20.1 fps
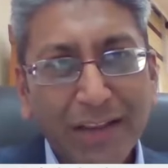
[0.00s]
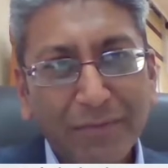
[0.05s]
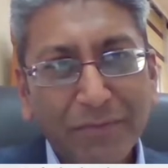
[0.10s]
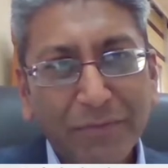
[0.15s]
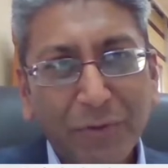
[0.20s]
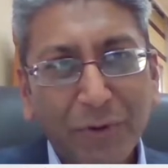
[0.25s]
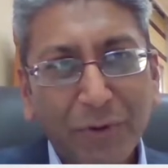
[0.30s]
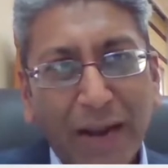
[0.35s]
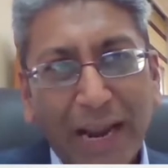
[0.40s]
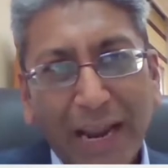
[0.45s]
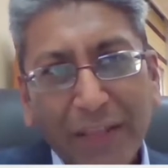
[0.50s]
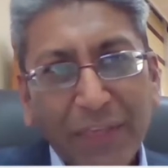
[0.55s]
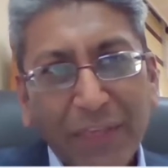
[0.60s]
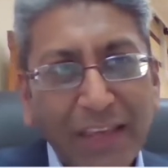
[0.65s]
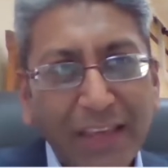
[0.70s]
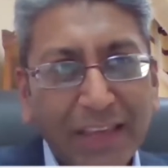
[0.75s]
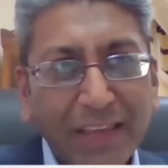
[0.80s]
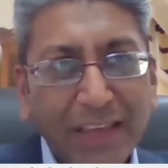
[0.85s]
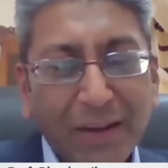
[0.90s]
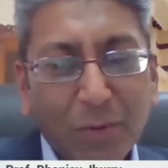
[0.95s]
for I
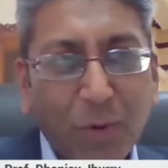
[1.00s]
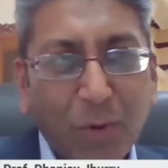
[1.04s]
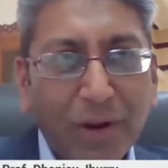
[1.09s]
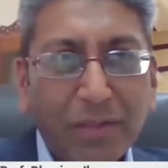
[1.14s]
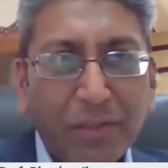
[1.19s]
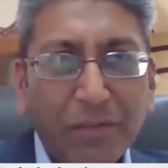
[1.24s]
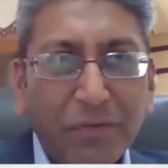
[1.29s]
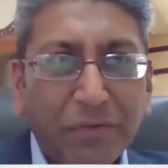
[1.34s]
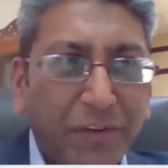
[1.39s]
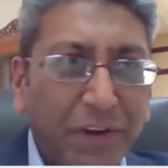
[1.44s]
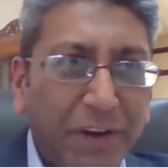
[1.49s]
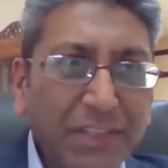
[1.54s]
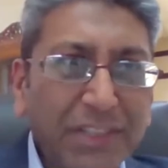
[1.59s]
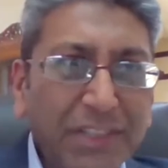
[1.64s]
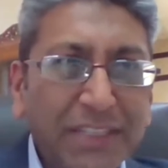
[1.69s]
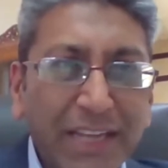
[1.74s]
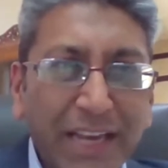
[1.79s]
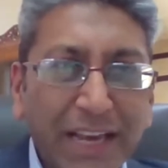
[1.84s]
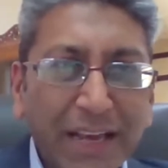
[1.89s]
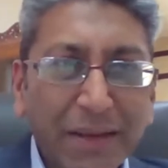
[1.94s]
think one of the
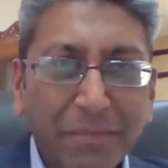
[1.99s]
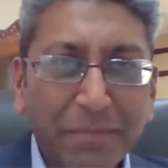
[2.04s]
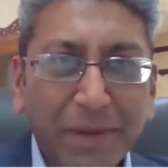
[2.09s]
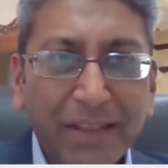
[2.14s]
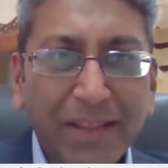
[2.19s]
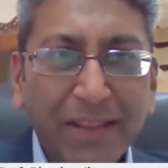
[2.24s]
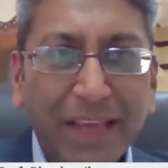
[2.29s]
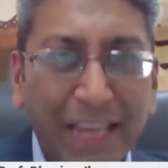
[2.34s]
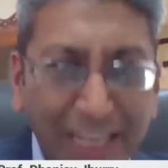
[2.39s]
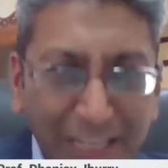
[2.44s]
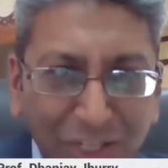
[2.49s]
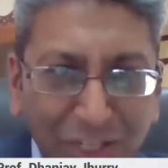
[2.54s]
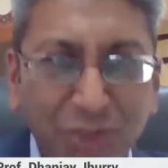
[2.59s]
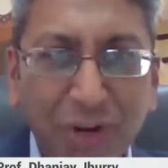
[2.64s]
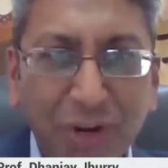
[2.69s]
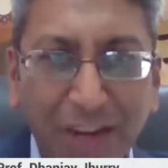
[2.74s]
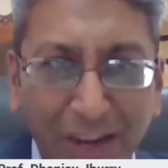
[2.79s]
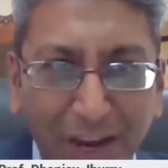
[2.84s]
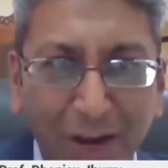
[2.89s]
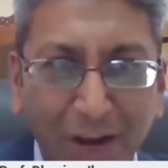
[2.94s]
first time in the
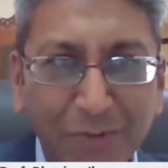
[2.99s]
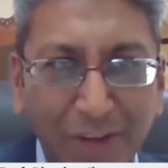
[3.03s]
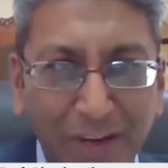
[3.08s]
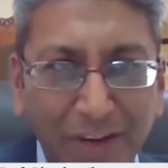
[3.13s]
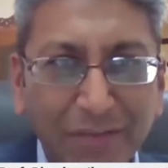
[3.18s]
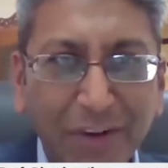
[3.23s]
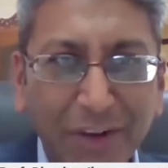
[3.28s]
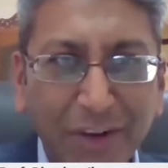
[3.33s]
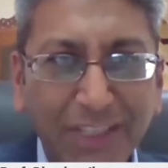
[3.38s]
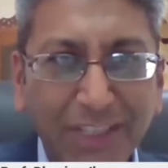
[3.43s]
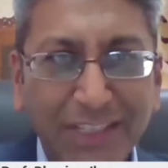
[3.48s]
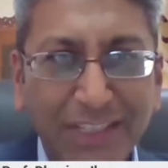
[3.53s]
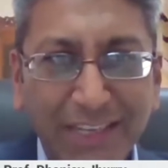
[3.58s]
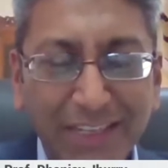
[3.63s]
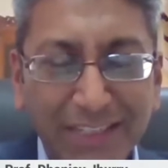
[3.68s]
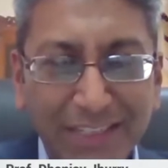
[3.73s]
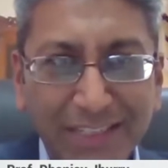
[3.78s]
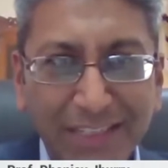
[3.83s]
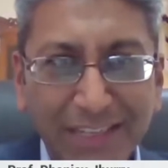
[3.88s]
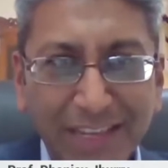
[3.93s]
history of
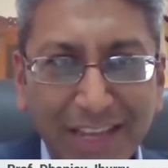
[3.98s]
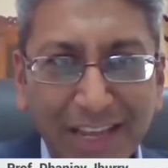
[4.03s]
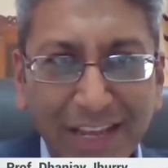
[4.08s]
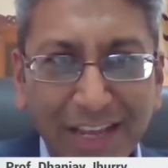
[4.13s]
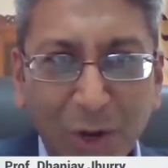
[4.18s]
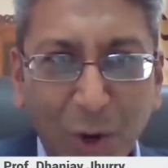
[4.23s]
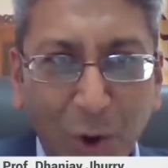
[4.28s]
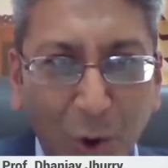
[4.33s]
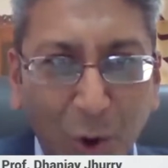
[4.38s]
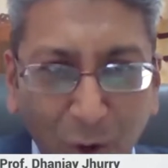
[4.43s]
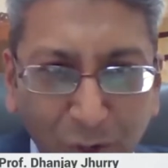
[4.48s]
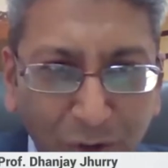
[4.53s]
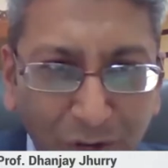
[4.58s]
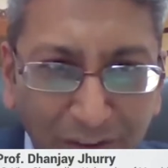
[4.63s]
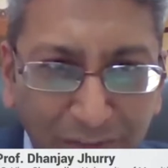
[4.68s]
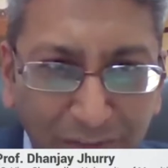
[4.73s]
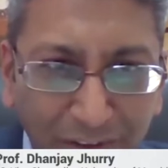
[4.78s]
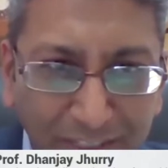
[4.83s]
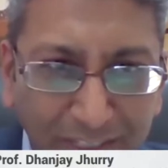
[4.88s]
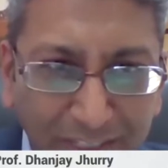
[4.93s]
universities, all
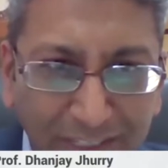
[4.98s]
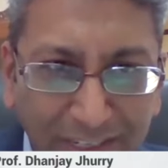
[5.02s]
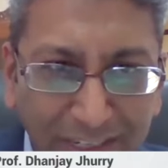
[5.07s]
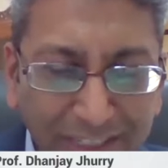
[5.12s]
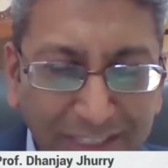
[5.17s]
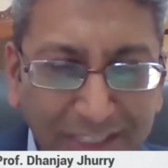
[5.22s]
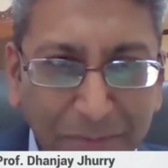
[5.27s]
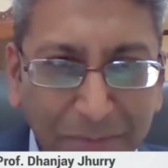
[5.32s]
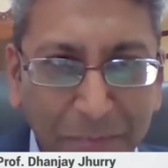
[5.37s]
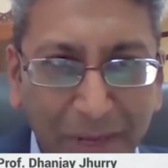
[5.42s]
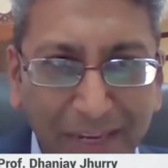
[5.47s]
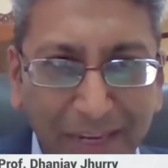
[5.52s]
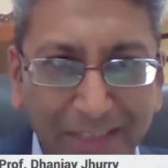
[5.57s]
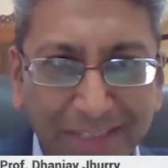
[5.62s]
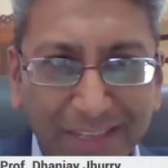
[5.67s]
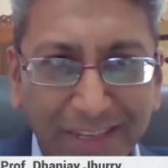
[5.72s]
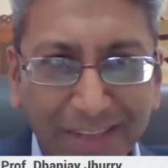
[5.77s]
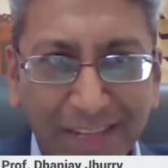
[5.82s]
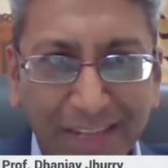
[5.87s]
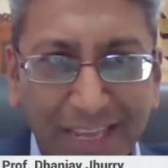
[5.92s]
universities, be
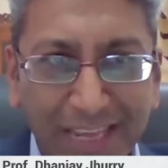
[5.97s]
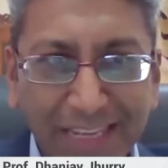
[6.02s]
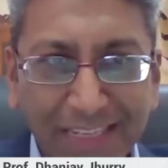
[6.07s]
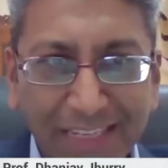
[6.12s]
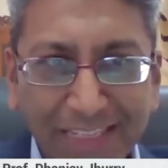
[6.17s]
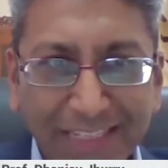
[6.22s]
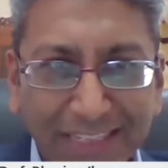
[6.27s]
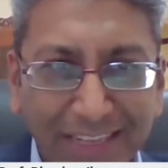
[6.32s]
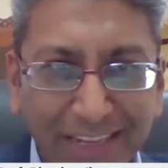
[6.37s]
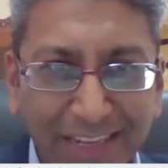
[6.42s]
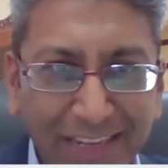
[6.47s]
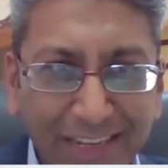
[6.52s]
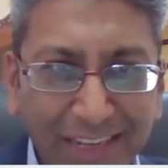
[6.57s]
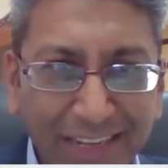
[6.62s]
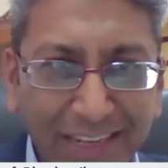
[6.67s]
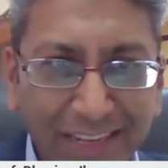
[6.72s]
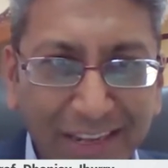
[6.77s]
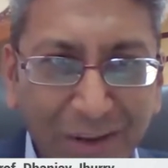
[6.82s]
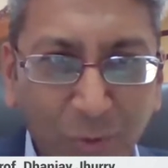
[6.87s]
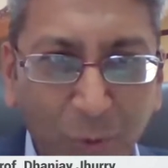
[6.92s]
it in the East,
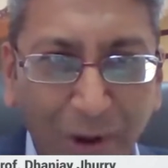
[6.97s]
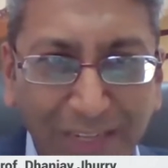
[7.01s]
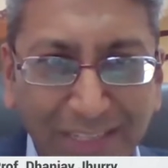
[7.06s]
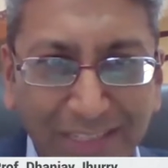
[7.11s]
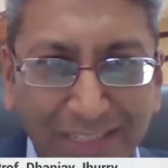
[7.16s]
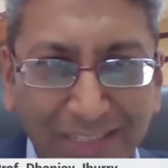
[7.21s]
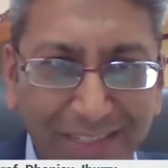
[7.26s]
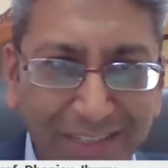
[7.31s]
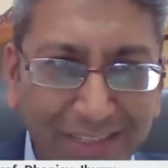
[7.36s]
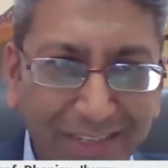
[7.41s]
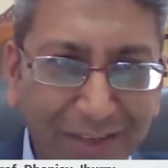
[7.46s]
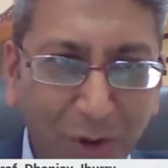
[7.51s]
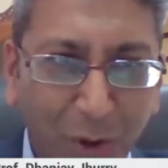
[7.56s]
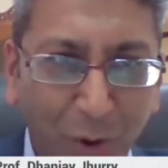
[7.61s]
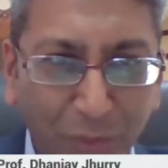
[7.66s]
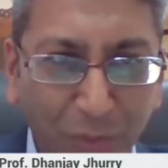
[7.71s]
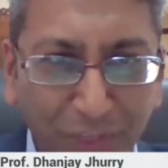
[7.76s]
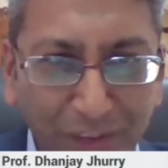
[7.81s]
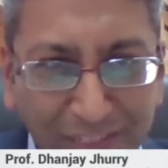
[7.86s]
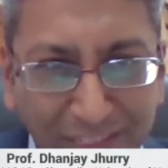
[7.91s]
West,
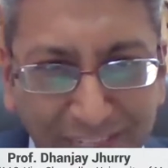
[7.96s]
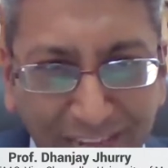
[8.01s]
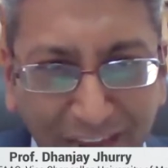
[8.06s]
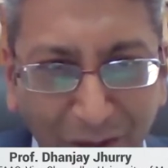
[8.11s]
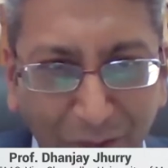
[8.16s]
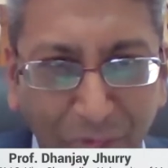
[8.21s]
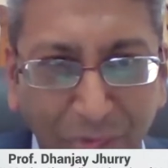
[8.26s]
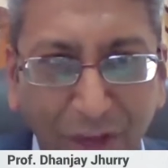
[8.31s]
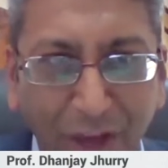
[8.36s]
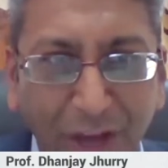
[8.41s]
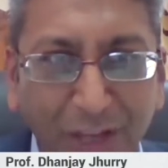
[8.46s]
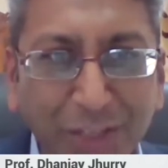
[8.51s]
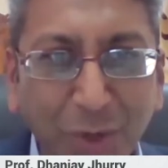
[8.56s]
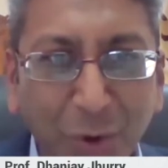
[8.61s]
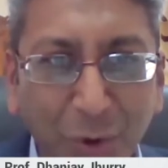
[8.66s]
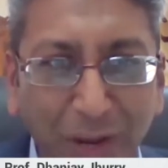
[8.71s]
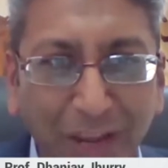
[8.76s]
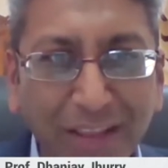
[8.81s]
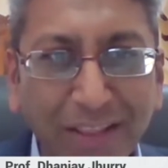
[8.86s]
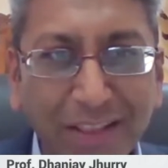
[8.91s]
North, and South, are
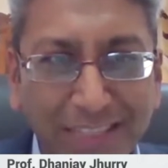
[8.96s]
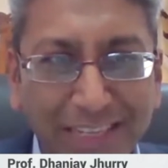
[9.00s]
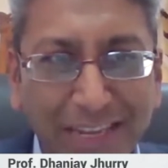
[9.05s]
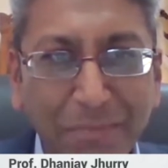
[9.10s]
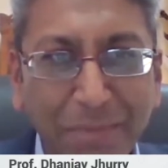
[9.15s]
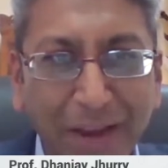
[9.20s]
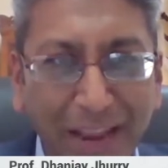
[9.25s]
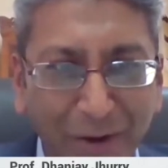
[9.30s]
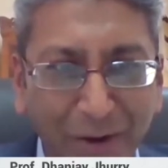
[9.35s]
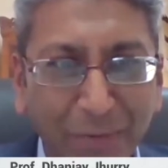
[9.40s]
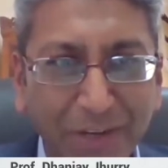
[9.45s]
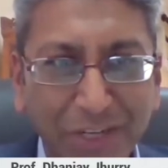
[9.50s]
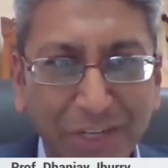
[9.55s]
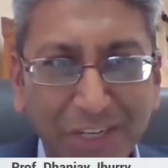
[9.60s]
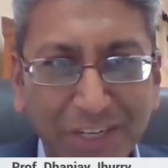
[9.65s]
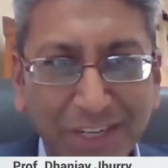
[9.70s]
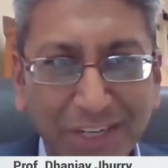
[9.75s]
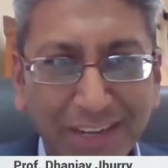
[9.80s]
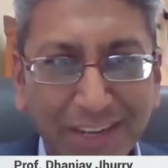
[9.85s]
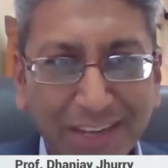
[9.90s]
talking the same
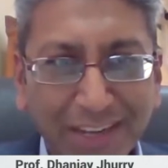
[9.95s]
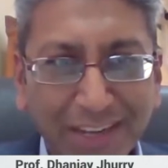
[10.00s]
language.